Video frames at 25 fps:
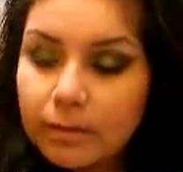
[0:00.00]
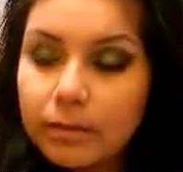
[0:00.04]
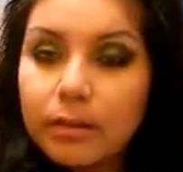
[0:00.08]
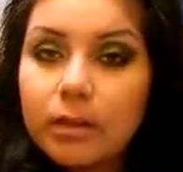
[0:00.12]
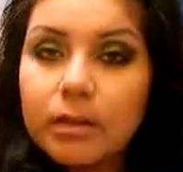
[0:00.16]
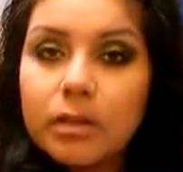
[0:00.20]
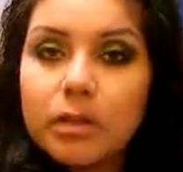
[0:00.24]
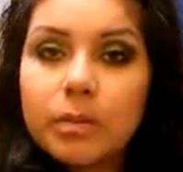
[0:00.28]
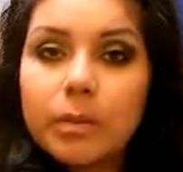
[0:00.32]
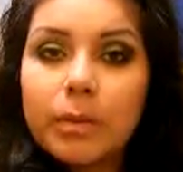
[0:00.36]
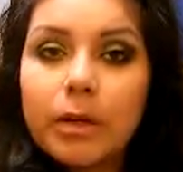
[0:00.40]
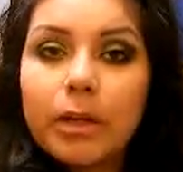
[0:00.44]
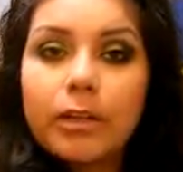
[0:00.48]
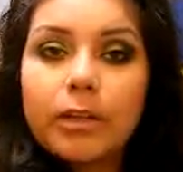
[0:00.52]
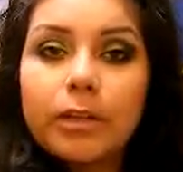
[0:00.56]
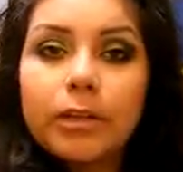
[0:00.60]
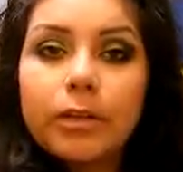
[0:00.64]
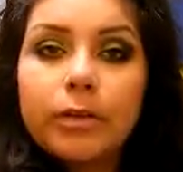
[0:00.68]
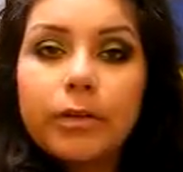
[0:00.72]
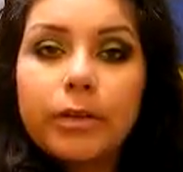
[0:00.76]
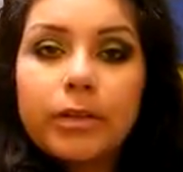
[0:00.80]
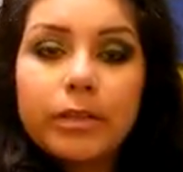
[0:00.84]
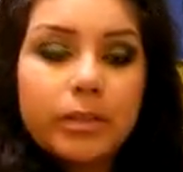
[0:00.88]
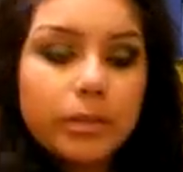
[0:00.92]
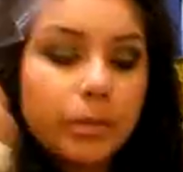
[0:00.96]
the smaller
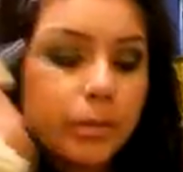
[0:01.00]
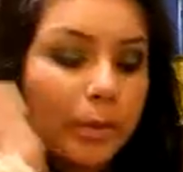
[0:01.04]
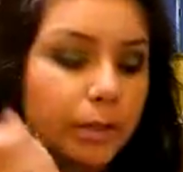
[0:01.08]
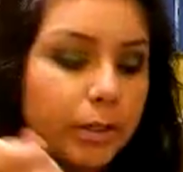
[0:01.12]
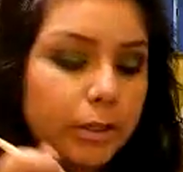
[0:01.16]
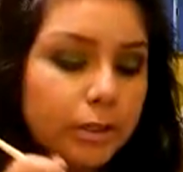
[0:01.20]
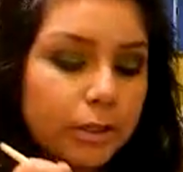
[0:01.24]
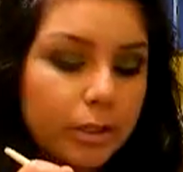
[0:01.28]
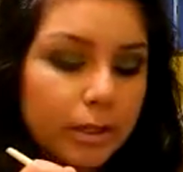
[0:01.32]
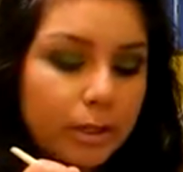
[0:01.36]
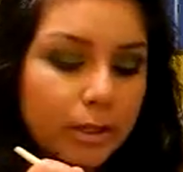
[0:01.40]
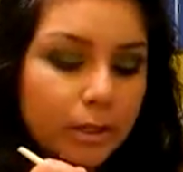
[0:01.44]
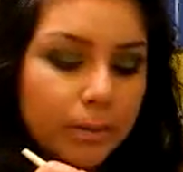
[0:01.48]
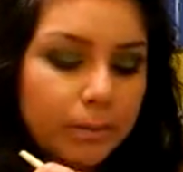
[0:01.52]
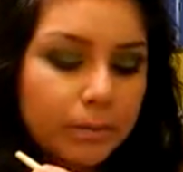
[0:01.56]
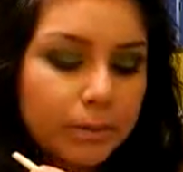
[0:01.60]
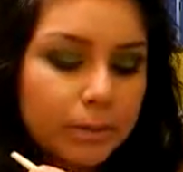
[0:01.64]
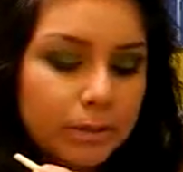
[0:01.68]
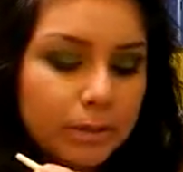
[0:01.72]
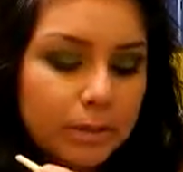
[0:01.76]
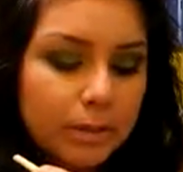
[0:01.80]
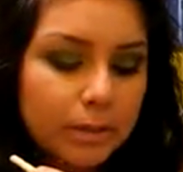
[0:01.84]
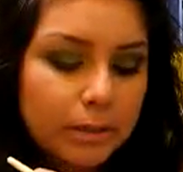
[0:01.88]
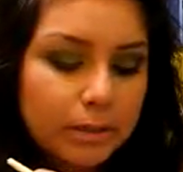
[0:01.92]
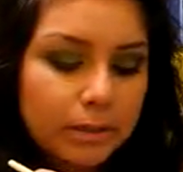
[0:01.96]
crease brush, and I'm
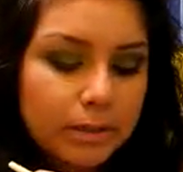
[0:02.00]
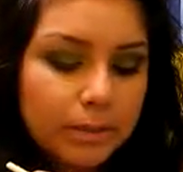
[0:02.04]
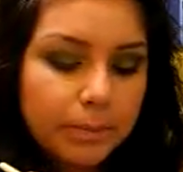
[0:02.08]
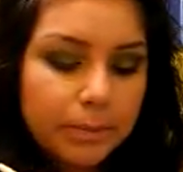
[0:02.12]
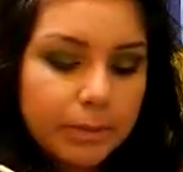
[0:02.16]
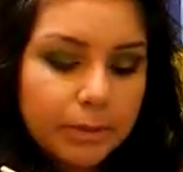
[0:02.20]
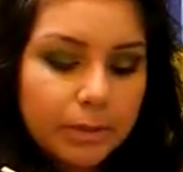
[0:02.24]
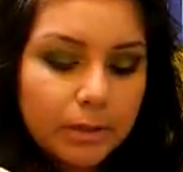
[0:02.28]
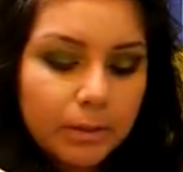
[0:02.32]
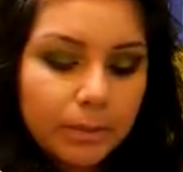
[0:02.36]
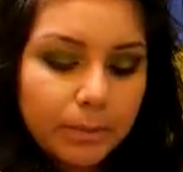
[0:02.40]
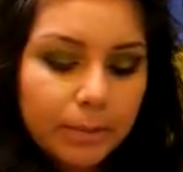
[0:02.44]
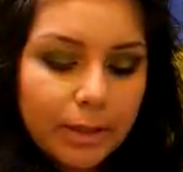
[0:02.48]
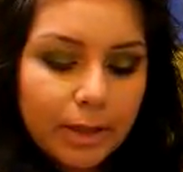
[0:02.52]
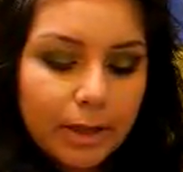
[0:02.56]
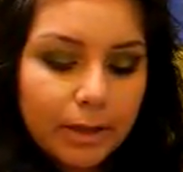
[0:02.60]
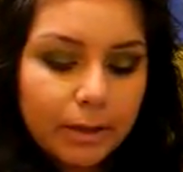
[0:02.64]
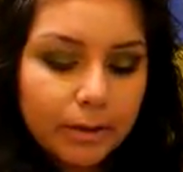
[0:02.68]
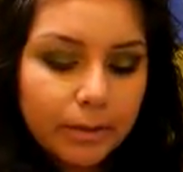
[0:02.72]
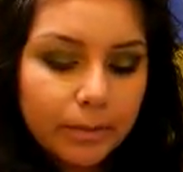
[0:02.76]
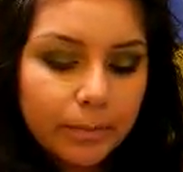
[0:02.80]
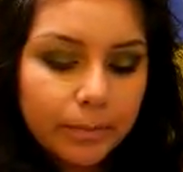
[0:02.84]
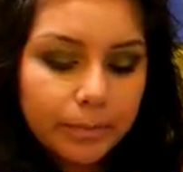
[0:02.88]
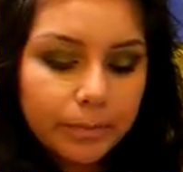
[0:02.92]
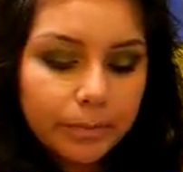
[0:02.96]
just going to dip it in the
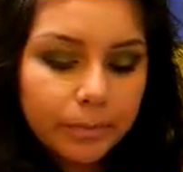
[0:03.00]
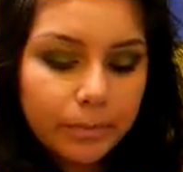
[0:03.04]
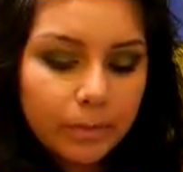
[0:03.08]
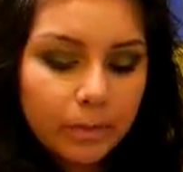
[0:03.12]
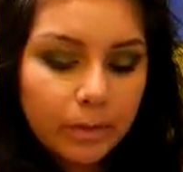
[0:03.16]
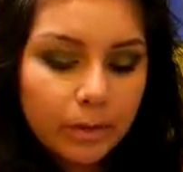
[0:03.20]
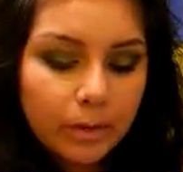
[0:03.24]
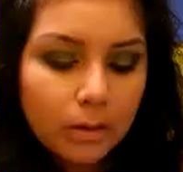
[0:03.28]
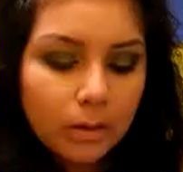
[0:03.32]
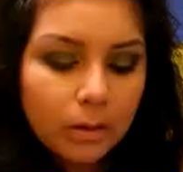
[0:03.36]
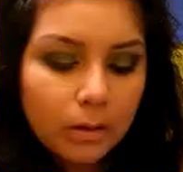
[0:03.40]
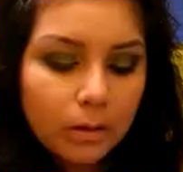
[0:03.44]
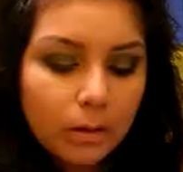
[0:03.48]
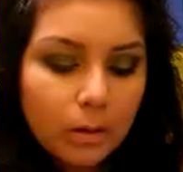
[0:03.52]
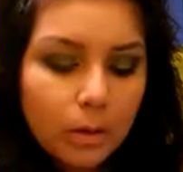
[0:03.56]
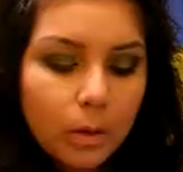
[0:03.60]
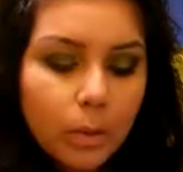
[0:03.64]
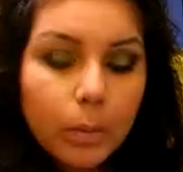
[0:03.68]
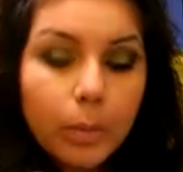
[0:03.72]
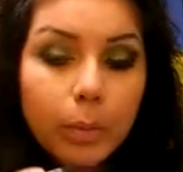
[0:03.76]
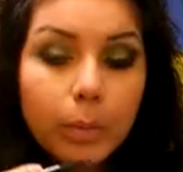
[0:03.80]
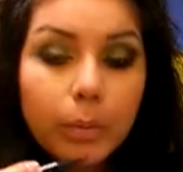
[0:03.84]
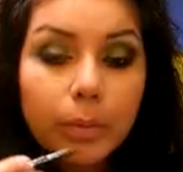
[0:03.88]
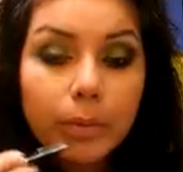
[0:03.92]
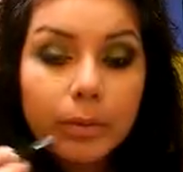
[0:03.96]
black
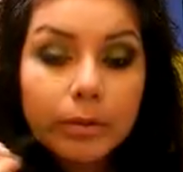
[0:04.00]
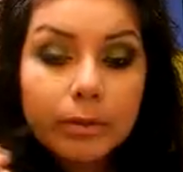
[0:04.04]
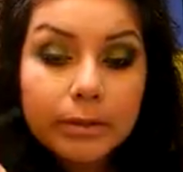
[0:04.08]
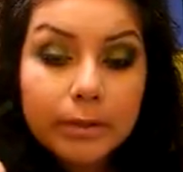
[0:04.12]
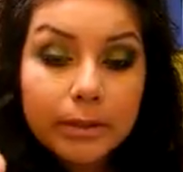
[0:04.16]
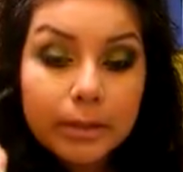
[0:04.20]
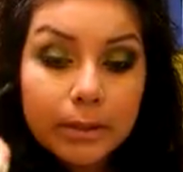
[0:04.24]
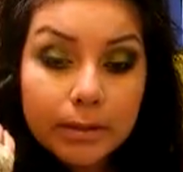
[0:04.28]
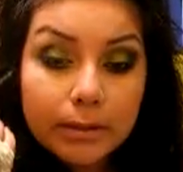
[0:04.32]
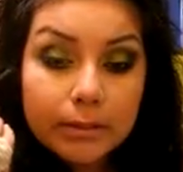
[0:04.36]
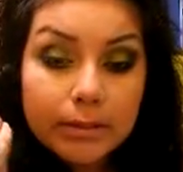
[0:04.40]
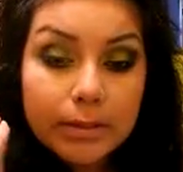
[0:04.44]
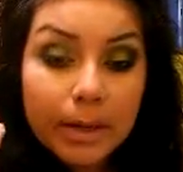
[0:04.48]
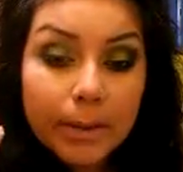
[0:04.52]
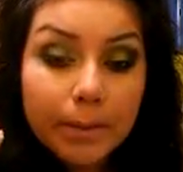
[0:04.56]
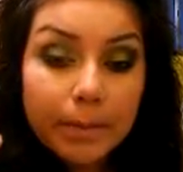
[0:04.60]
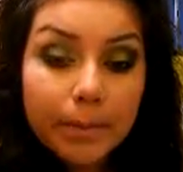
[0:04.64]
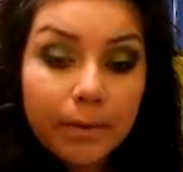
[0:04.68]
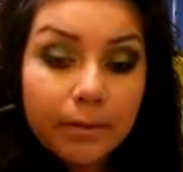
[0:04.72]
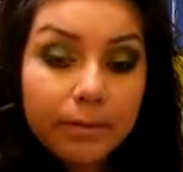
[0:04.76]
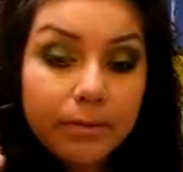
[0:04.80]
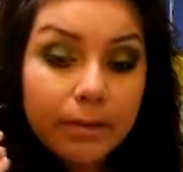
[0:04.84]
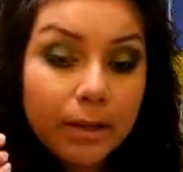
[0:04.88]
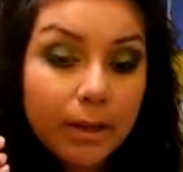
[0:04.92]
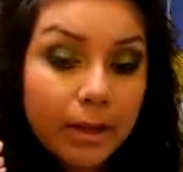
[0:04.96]
and tap
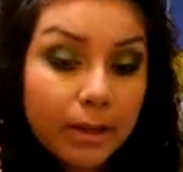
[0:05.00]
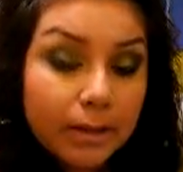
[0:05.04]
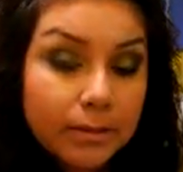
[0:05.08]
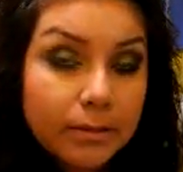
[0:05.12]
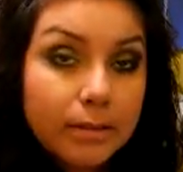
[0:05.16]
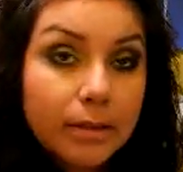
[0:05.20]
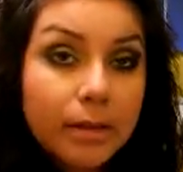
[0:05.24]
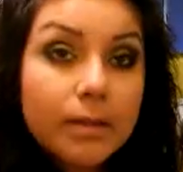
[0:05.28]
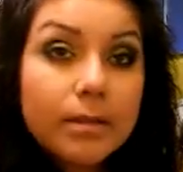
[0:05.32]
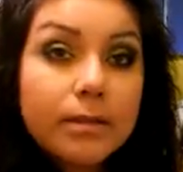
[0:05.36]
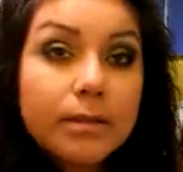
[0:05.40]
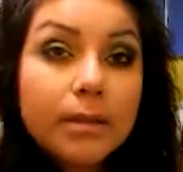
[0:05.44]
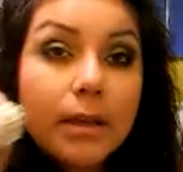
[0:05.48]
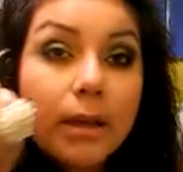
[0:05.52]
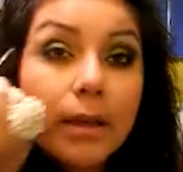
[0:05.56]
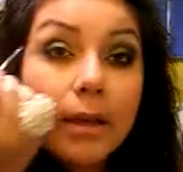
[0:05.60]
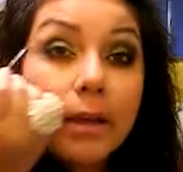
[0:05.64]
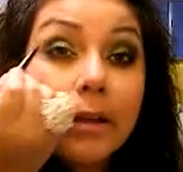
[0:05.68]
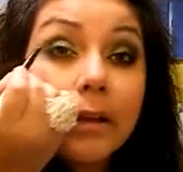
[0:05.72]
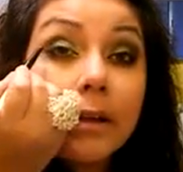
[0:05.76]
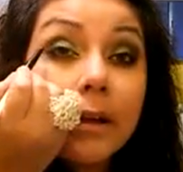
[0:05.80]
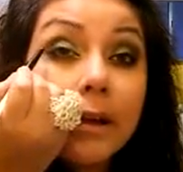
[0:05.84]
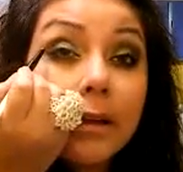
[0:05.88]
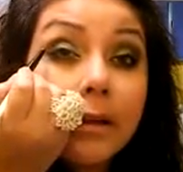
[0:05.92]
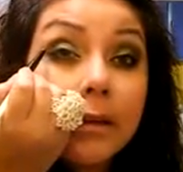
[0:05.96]
off the excess
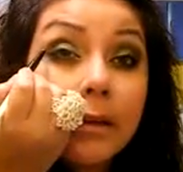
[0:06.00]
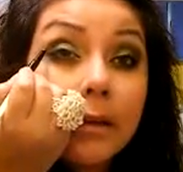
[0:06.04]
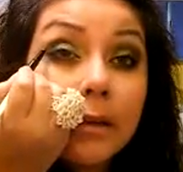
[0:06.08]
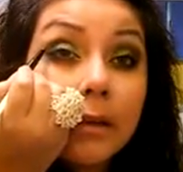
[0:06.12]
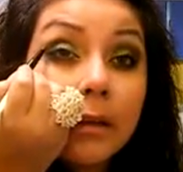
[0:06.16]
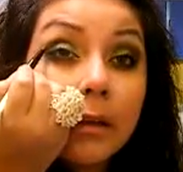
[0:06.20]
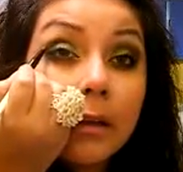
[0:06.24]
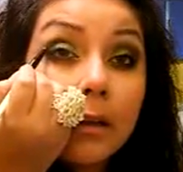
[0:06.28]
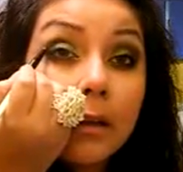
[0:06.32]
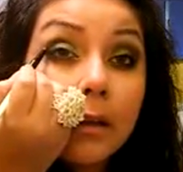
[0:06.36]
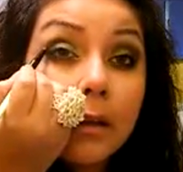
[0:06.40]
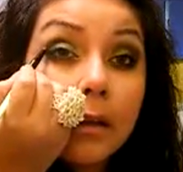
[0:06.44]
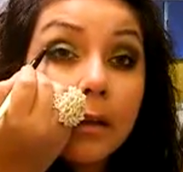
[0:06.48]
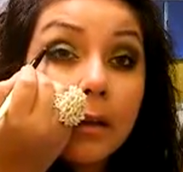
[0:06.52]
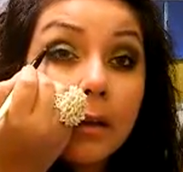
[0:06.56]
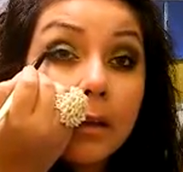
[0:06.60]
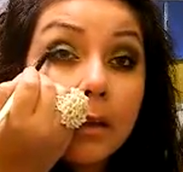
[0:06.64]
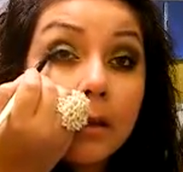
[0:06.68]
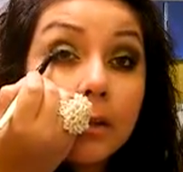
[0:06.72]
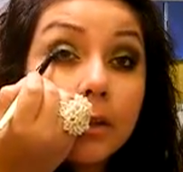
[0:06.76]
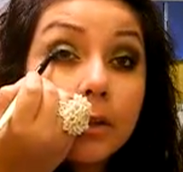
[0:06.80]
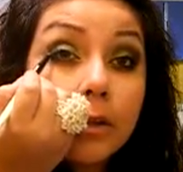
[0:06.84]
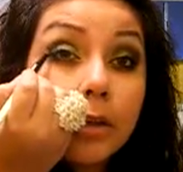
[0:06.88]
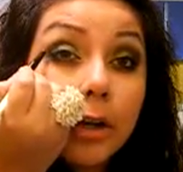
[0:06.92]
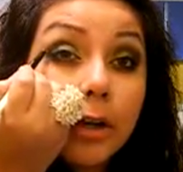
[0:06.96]
and kind of
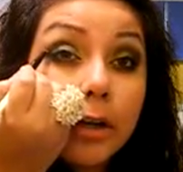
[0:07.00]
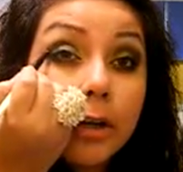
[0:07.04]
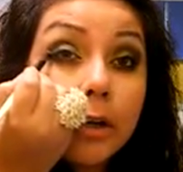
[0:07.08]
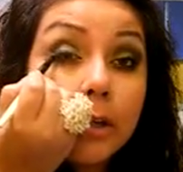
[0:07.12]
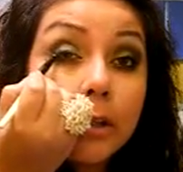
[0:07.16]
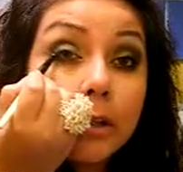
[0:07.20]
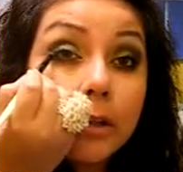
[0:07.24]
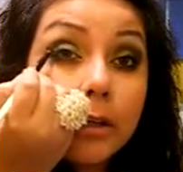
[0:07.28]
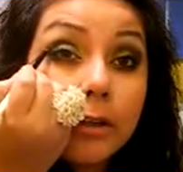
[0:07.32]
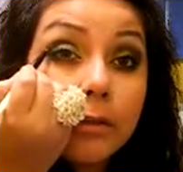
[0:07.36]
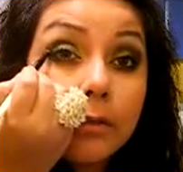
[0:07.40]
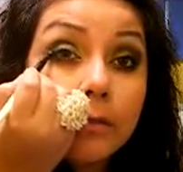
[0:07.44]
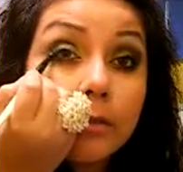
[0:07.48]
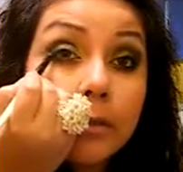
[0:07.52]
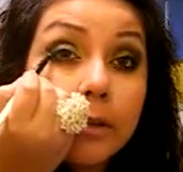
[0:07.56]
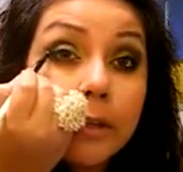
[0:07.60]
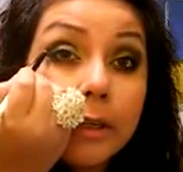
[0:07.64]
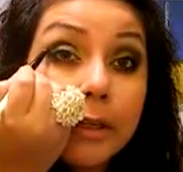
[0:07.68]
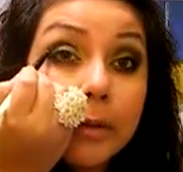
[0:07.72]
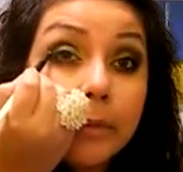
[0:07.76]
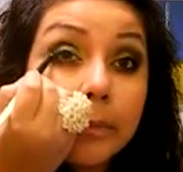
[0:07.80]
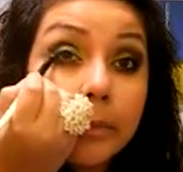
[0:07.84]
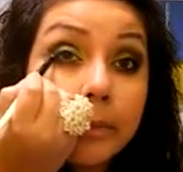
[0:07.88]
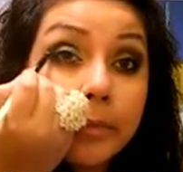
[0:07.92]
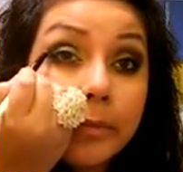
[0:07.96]
darken your
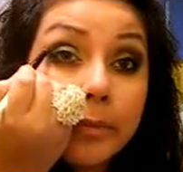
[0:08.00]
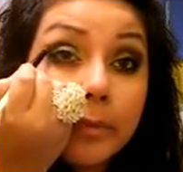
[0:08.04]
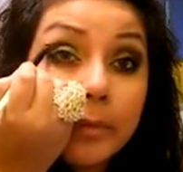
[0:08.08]
V.